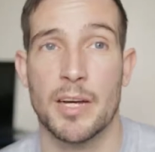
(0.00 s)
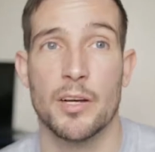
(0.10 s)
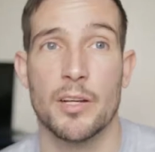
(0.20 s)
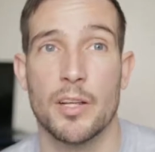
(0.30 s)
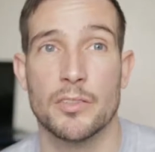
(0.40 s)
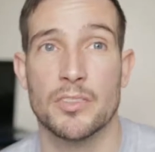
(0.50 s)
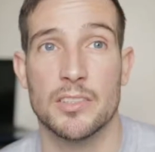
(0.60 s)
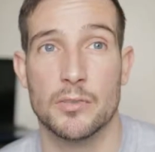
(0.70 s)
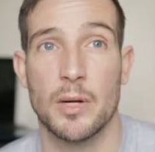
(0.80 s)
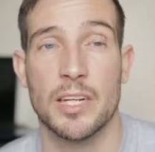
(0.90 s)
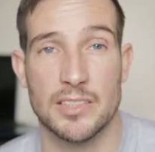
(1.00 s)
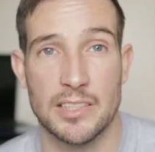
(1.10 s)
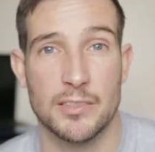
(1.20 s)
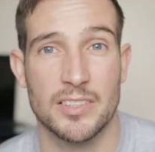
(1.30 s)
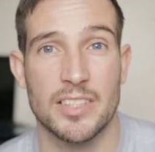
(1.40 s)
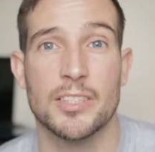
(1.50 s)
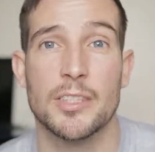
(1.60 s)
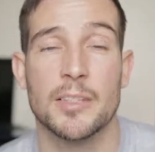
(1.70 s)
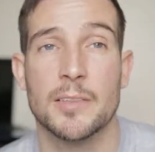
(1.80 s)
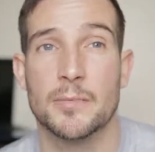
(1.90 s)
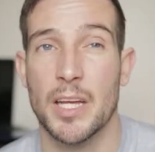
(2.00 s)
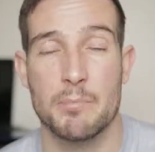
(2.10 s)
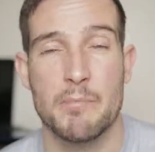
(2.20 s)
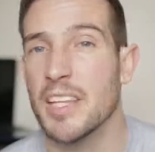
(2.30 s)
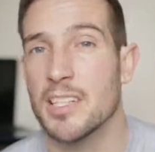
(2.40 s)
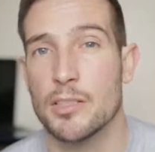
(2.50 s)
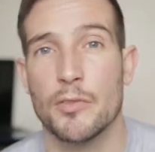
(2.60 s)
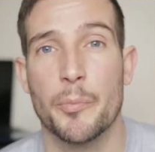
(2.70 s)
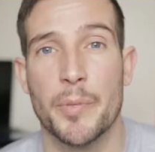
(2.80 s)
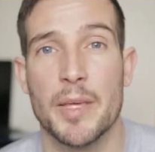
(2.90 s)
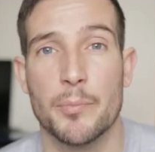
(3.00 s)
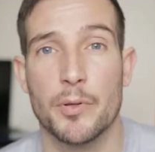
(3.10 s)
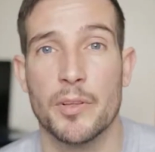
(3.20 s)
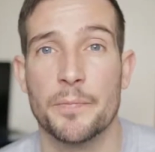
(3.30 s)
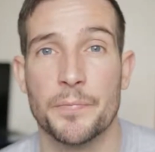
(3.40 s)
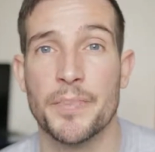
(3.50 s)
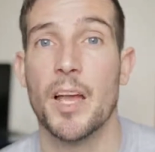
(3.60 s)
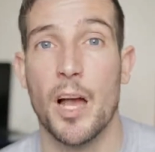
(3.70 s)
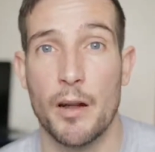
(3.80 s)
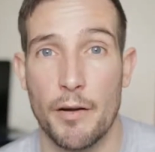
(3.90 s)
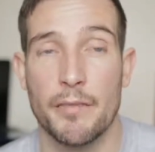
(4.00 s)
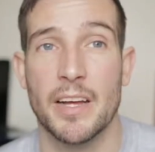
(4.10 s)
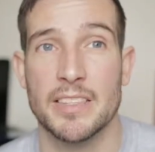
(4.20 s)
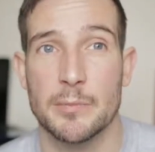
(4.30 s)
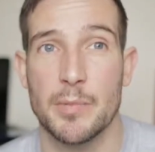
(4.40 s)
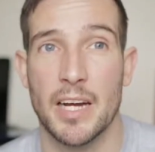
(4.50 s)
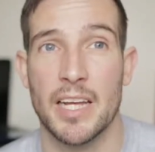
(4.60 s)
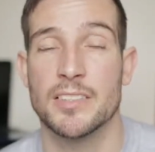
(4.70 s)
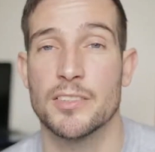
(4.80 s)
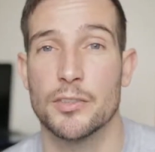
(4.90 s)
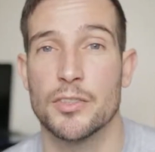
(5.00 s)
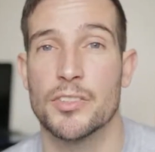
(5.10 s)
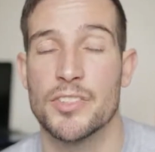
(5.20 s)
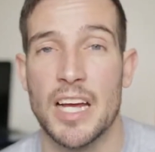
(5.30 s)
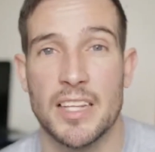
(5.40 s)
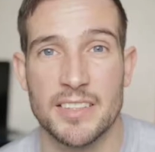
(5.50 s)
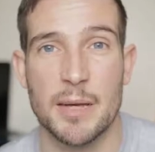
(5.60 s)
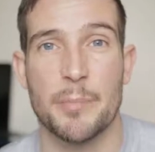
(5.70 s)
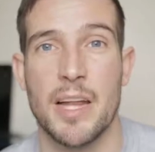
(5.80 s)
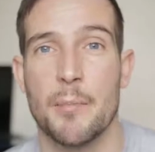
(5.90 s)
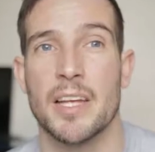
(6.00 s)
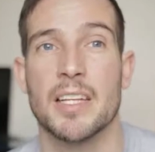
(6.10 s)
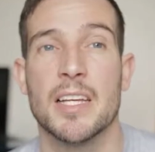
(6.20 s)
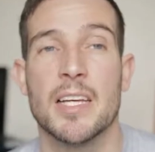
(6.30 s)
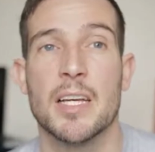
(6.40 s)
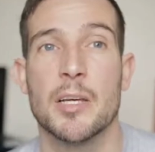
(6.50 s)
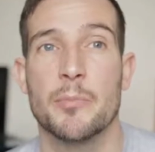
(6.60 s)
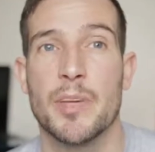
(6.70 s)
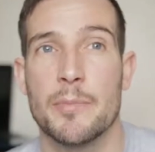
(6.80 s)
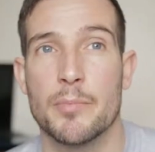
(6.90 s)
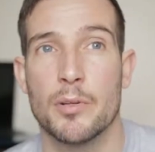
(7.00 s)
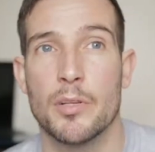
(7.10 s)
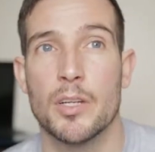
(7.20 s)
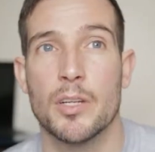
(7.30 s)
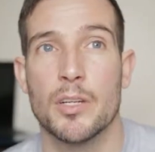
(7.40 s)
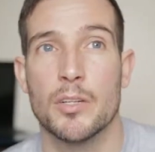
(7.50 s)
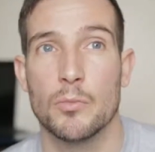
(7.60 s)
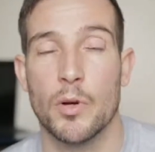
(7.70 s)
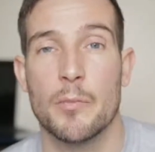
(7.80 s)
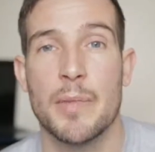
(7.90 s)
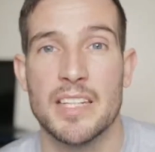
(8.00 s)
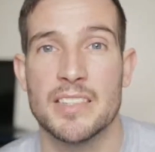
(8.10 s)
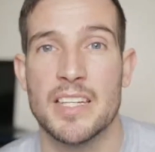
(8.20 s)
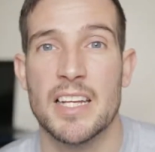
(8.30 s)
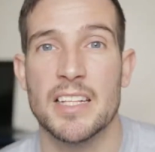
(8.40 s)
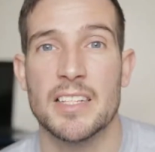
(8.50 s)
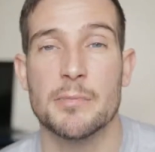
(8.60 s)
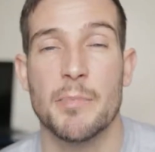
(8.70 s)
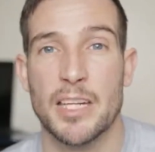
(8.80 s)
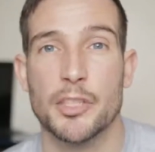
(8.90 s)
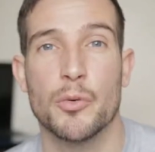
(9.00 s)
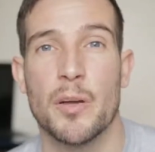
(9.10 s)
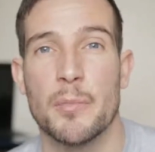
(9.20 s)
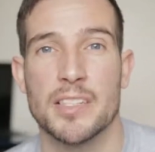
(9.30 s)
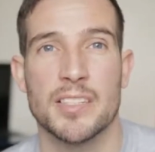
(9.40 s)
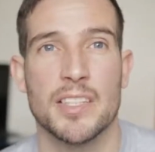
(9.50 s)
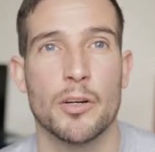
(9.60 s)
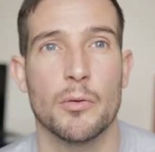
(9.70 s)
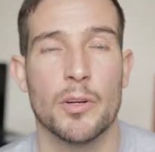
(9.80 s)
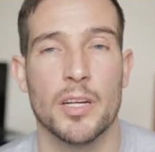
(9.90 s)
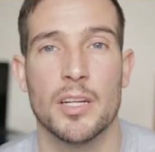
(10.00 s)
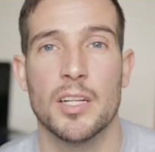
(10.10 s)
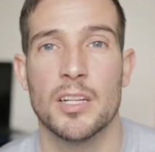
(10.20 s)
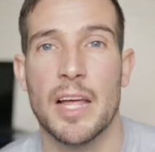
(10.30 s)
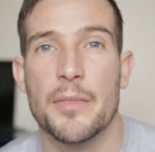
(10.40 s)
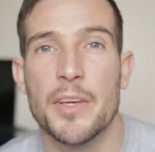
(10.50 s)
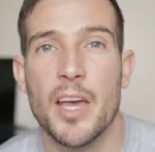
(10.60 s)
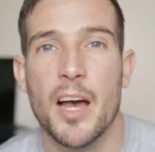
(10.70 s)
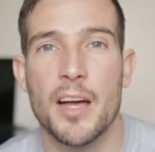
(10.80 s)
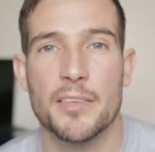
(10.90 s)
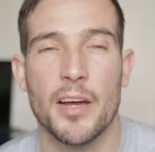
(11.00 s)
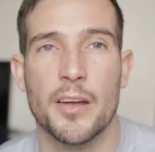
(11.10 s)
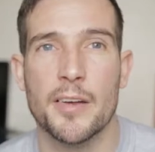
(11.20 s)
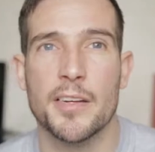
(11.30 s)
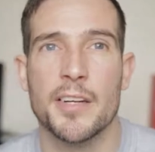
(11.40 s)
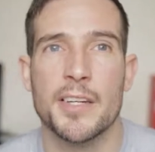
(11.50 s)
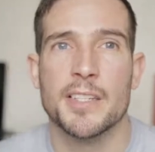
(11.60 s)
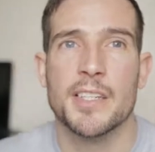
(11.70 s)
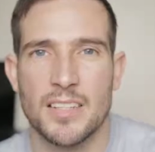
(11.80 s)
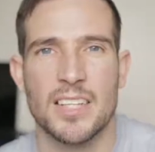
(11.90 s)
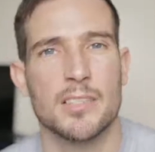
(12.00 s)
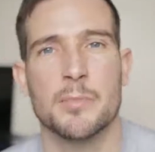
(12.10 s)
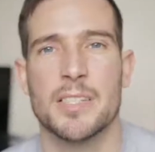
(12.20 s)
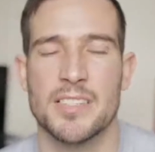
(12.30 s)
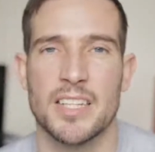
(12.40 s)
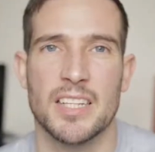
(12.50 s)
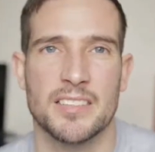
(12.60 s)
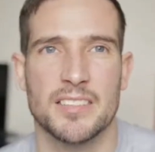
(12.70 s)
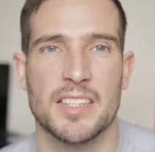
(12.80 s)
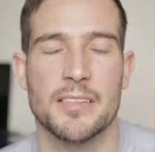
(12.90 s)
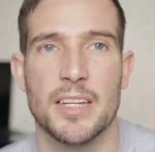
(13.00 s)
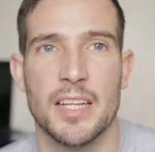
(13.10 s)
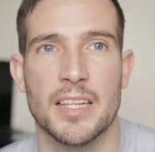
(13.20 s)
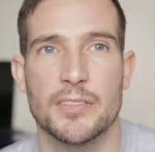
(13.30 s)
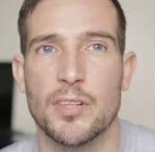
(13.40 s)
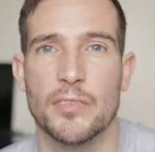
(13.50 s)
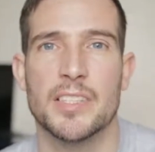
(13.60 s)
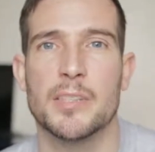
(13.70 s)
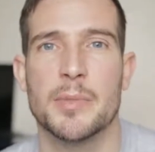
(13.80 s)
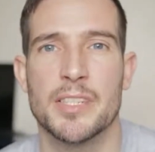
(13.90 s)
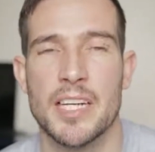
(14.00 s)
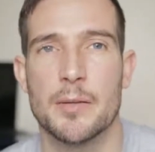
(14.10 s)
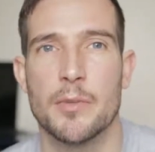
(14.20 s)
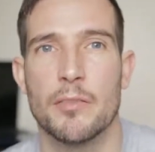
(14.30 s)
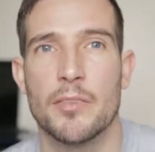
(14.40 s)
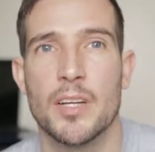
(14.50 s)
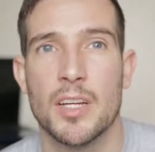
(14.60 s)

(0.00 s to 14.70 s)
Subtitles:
by hair loss, it's quite a serious issue, and millions of other people are affected by it. It's just a silent epidemic. People want to maintain this macho image. They don't want to let the guard down, and it's a bit silly, isn't it, really? It's nothing to be ashamed of.